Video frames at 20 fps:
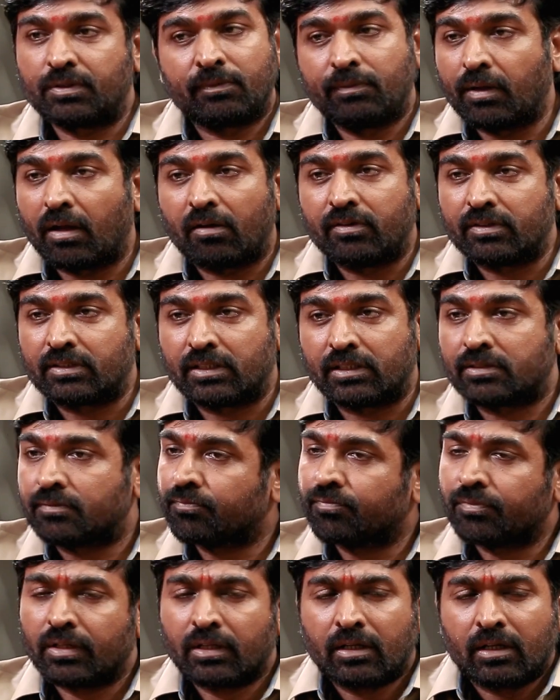We always say,
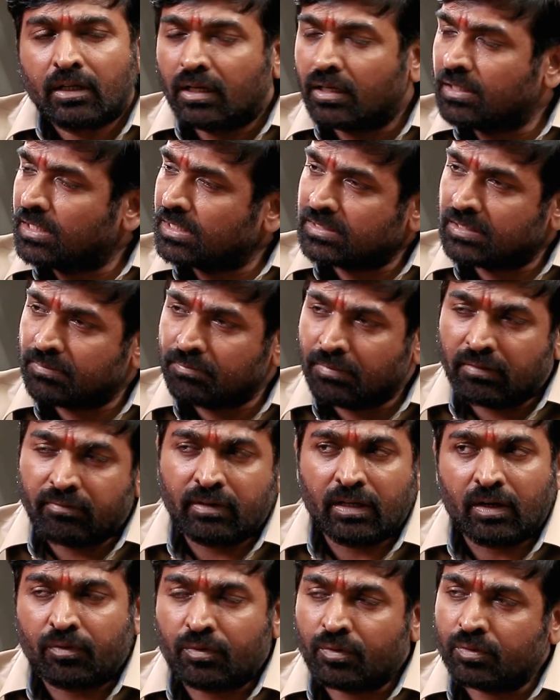it doesn't mean
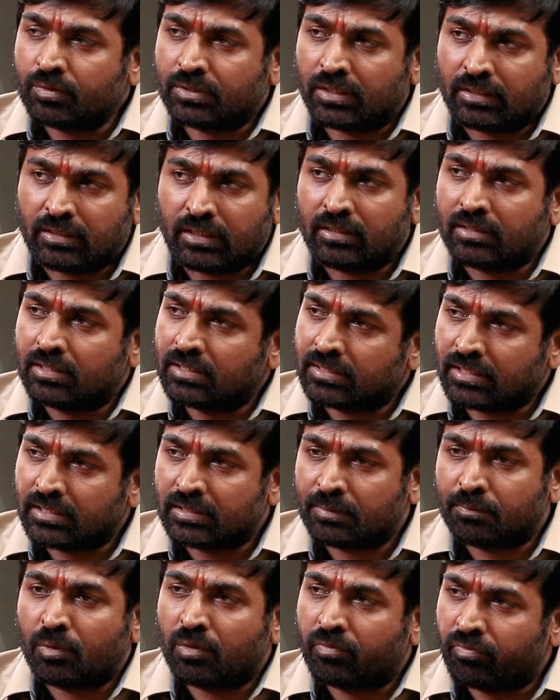we have to sit and
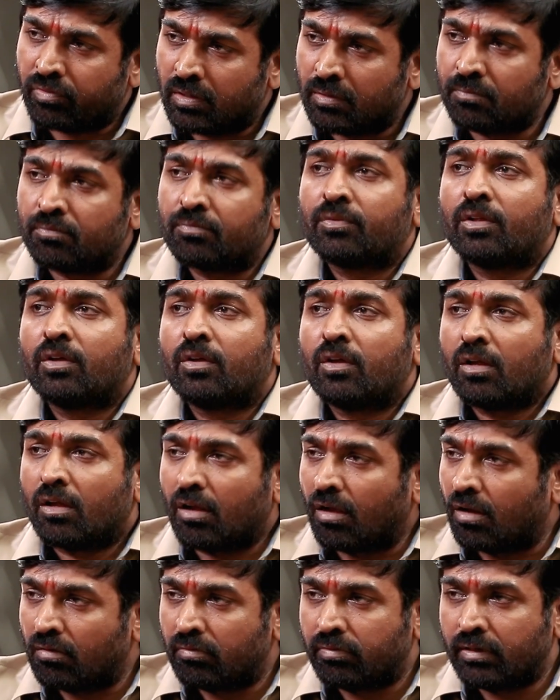discuss about film
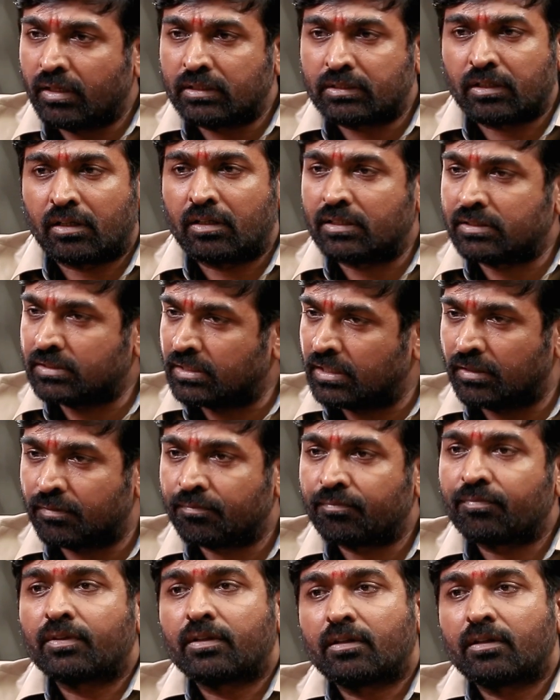always or a scene.